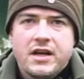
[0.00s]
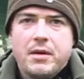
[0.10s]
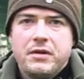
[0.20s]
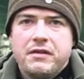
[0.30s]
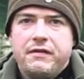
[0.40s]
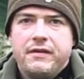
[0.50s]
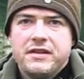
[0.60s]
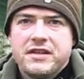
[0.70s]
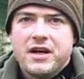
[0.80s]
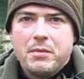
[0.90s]
couple
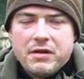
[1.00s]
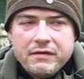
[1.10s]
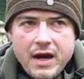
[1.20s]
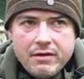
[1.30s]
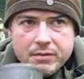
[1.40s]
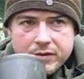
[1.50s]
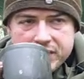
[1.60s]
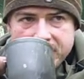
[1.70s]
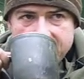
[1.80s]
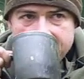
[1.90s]
of
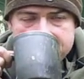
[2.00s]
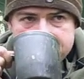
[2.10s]
variables here,